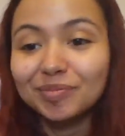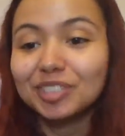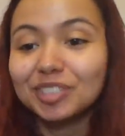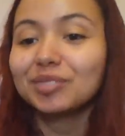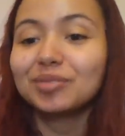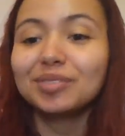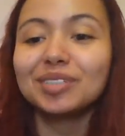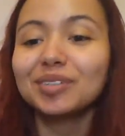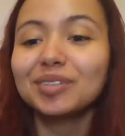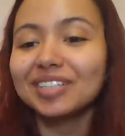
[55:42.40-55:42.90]

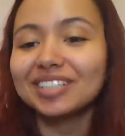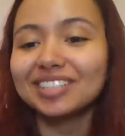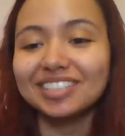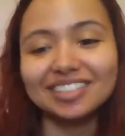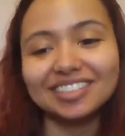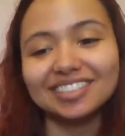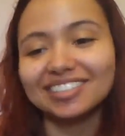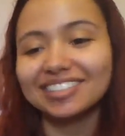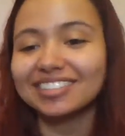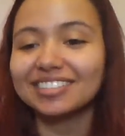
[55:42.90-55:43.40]
Just real quick, just
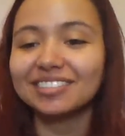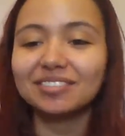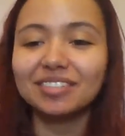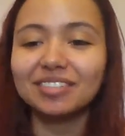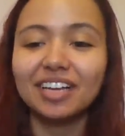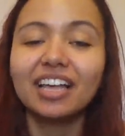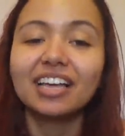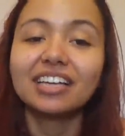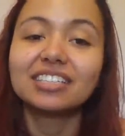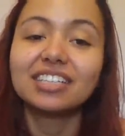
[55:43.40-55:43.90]
so you don't
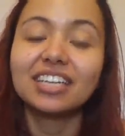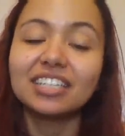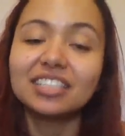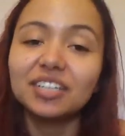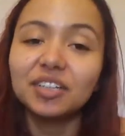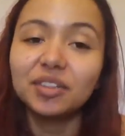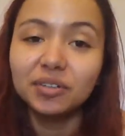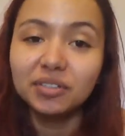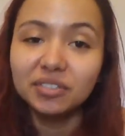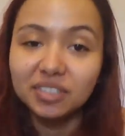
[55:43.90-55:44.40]
think.
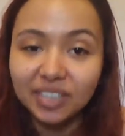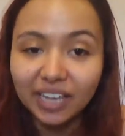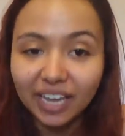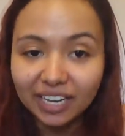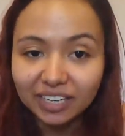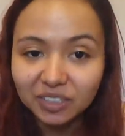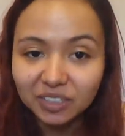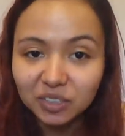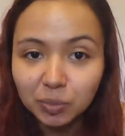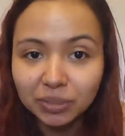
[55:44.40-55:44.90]
Tandy throws
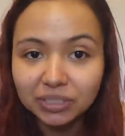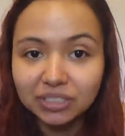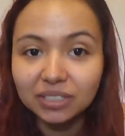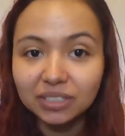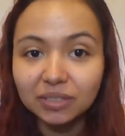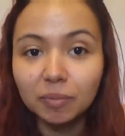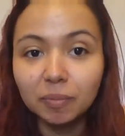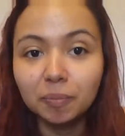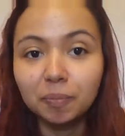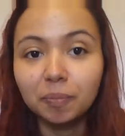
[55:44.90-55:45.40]
daggers, but
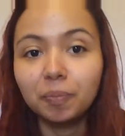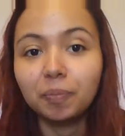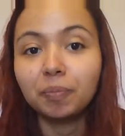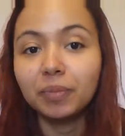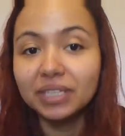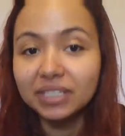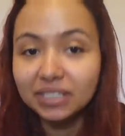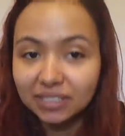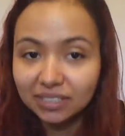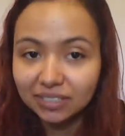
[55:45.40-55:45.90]

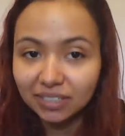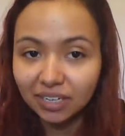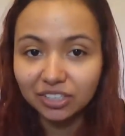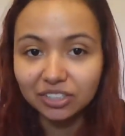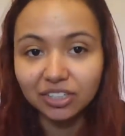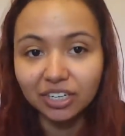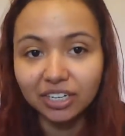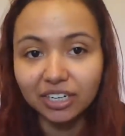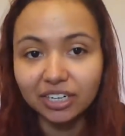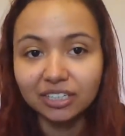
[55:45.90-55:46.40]
misses
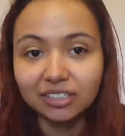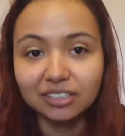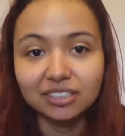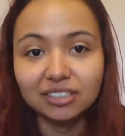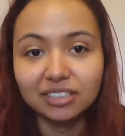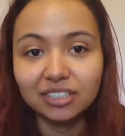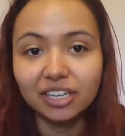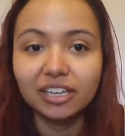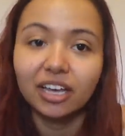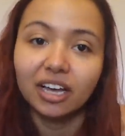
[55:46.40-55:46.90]
Andre, and
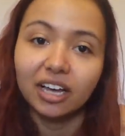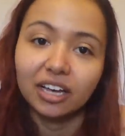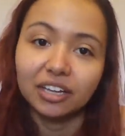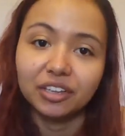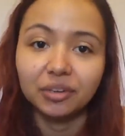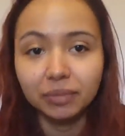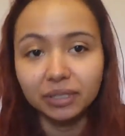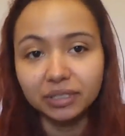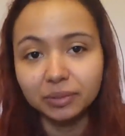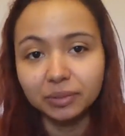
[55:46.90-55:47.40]
he's like, "Hi,
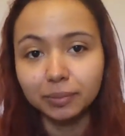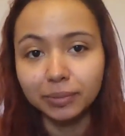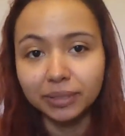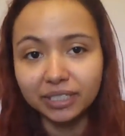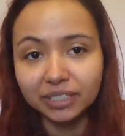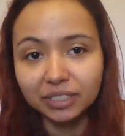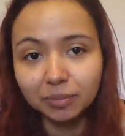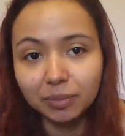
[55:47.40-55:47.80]
you missed, bitch."